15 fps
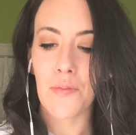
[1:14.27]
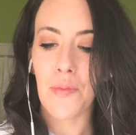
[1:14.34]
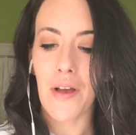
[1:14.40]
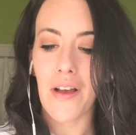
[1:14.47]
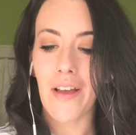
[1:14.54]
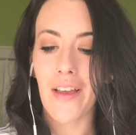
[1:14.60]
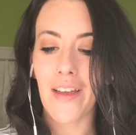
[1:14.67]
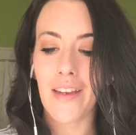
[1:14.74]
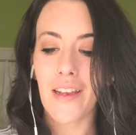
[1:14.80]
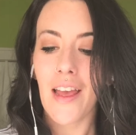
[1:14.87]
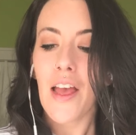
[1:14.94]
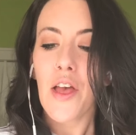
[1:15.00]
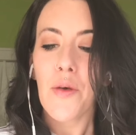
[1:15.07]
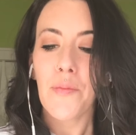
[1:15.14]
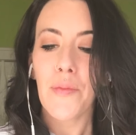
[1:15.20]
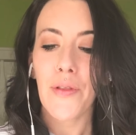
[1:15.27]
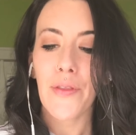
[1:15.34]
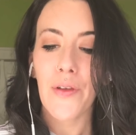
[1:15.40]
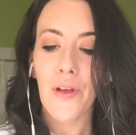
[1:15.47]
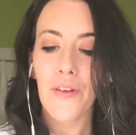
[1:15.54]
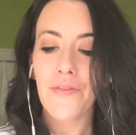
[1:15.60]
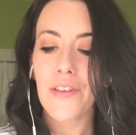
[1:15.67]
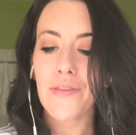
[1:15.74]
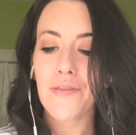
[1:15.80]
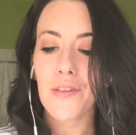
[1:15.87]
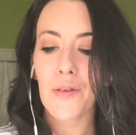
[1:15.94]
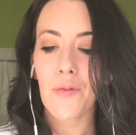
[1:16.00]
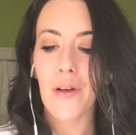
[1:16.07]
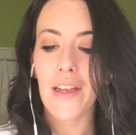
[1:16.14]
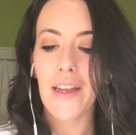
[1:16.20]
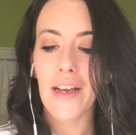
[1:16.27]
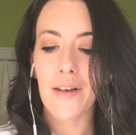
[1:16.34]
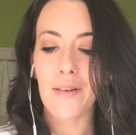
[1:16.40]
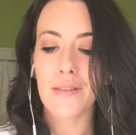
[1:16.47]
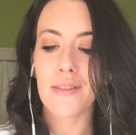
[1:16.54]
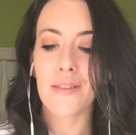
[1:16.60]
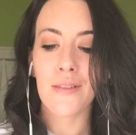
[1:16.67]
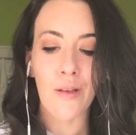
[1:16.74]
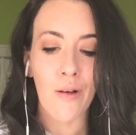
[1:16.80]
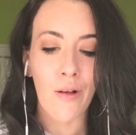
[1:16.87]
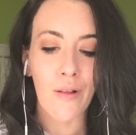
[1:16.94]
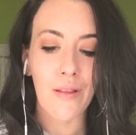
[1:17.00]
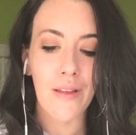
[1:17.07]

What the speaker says: Pine, but there are 50 white houses all